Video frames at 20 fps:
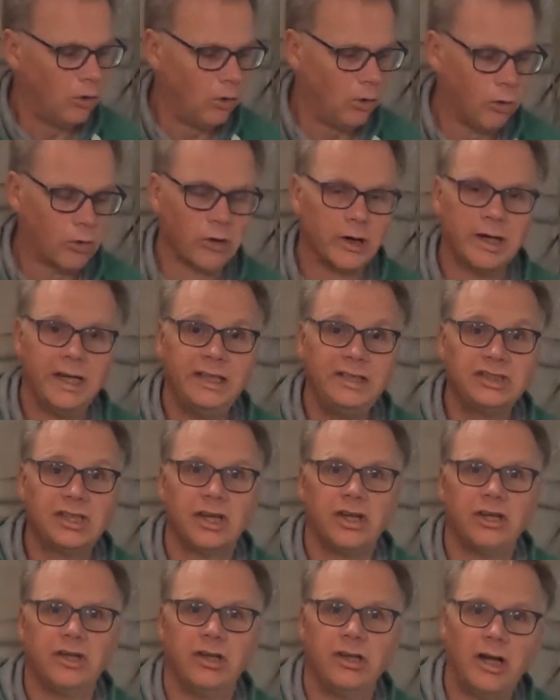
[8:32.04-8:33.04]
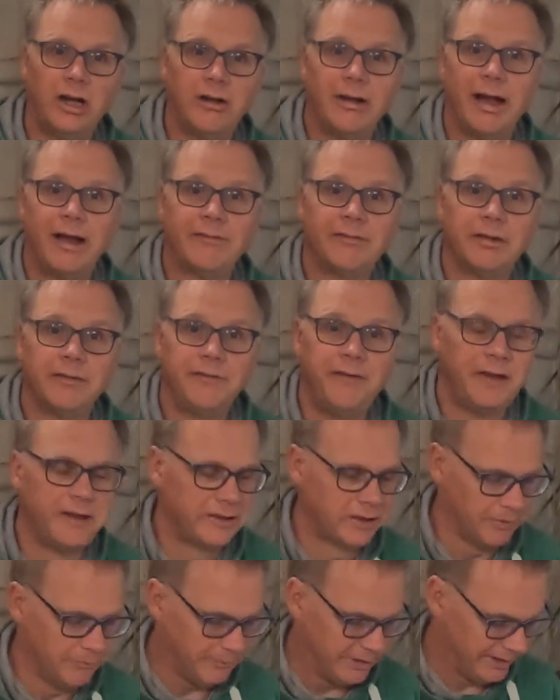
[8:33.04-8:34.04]
Or at least you don't have to
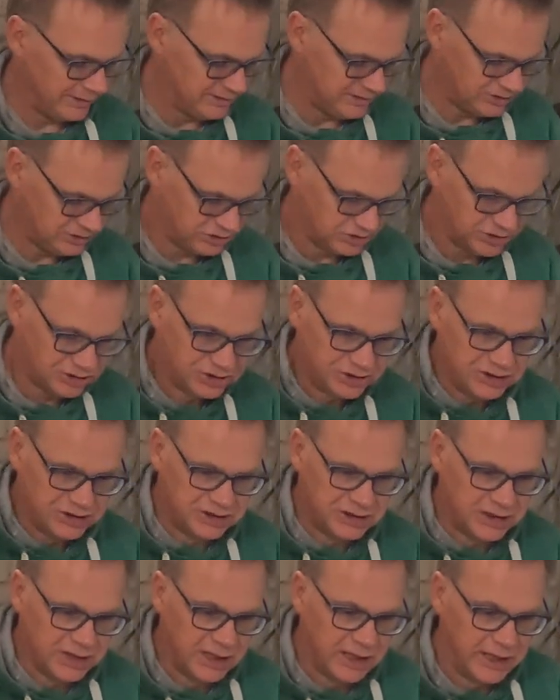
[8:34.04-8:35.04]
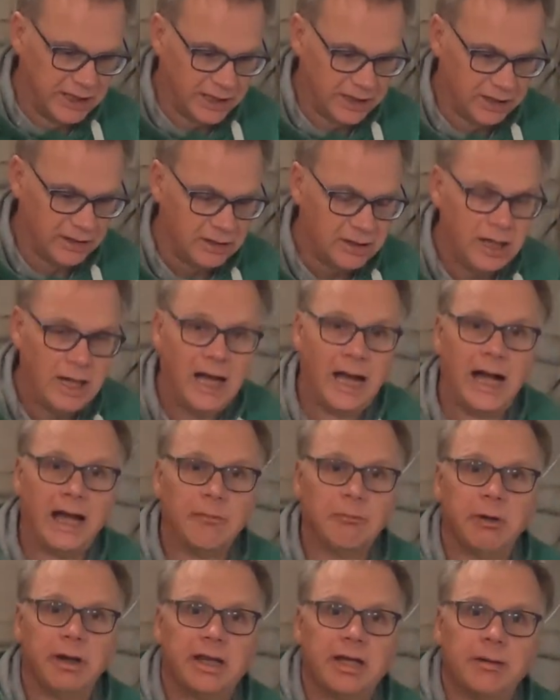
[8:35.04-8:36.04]
fit them. It is just sitting here
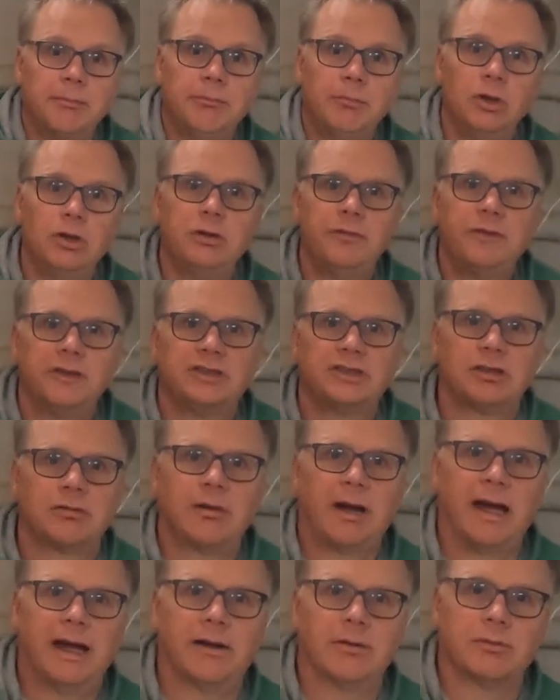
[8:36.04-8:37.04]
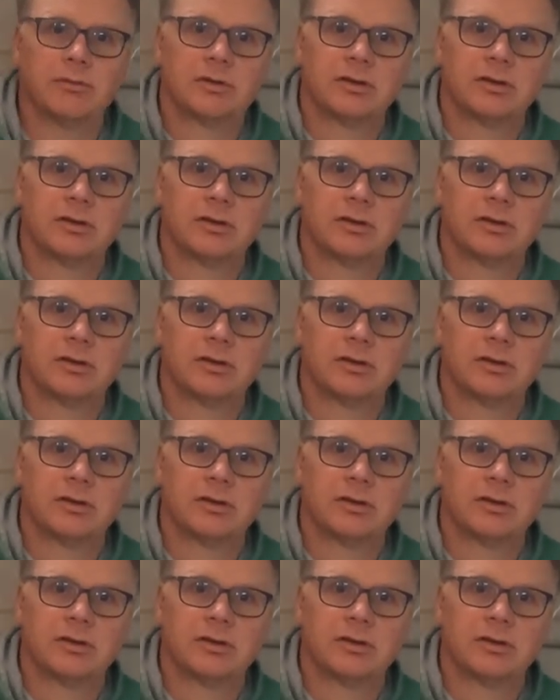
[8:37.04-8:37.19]
and we can move it around.